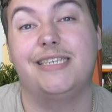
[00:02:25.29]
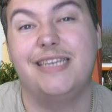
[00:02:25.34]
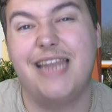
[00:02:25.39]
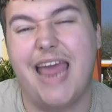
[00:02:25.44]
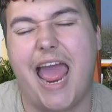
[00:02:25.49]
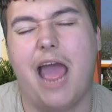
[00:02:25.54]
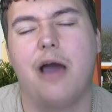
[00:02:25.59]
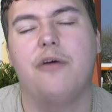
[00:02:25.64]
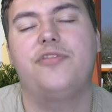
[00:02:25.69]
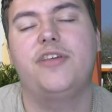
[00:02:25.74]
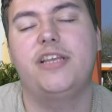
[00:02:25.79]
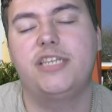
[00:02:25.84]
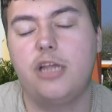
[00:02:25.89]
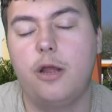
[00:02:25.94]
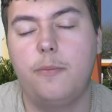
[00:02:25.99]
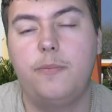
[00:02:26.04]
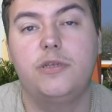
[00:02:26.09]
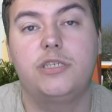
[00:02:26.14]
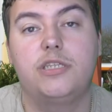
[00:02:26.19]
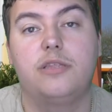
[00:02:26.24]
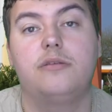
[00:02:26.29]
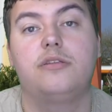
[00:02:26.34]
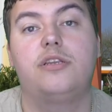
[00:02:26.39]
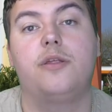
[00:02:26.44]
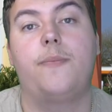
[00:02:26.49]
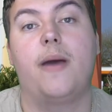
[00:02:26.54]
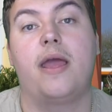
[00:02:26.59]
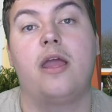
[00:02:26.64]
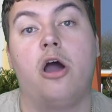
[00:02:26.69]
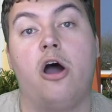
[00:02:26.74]
Now, this opens up the
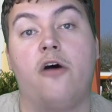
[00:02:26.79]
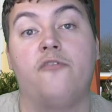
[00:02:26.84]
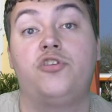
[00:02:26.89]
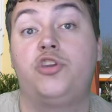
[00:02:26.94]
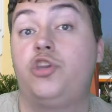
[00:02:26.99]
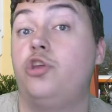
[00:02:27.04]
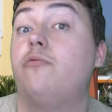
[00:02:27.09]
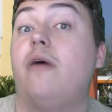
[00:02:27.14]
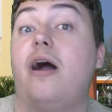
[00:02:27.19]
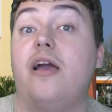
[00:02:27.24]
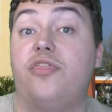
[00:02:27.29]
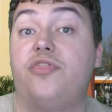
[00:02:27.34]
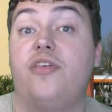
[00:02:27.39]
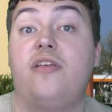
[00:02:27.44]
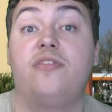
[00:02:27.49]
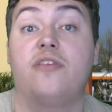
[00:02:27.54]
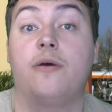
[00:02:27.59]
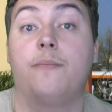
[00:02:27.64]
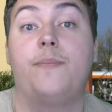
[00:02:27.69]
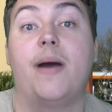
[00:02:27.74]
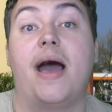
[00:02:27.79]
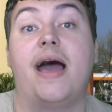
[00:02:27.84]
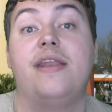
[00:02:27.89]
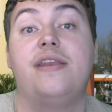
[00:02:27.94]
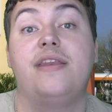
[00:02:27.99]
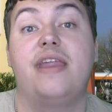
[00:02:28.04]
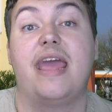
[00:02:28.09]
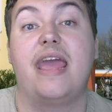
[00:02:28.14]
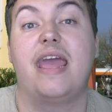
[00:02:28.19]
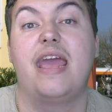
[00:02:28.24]
debate of do I think that
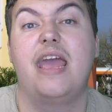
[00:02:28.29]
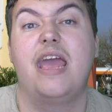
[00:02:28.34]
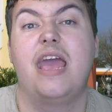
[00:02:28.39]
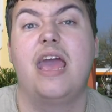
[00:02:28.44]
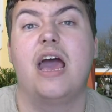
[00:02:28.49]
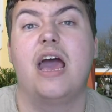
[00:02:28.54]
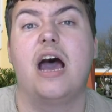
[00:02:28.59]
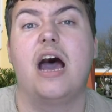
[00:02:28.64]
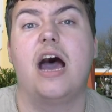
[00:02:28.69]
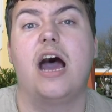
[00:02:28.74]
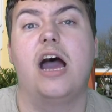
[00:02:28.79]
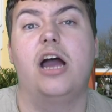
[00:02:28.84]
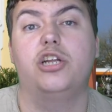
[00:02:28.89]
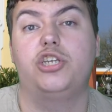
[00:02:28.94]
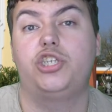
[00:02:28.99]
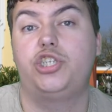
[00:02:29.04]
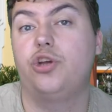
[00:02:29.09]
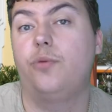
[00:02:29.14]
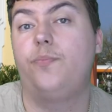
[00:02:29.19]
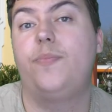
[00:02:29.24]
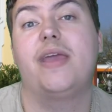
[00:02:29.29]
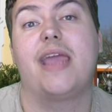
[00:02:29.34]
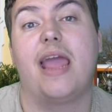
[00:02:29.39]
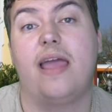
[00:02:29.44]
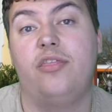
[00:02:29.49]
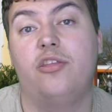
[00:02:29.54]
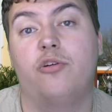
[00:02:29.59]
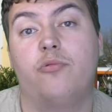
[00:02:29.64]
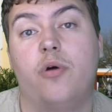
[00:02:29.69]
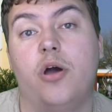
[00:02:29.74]
Bandit uh, should be
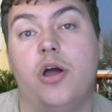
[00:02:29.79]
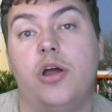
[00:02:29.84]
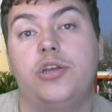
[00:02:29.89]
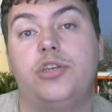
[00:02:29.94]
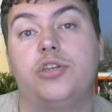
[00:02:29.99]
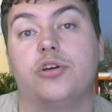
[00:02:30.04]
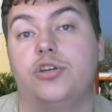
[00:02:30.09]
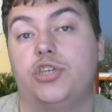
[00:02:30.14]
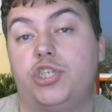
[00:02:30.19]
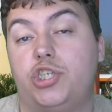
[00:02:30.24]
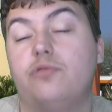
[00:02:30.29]
getting the work done?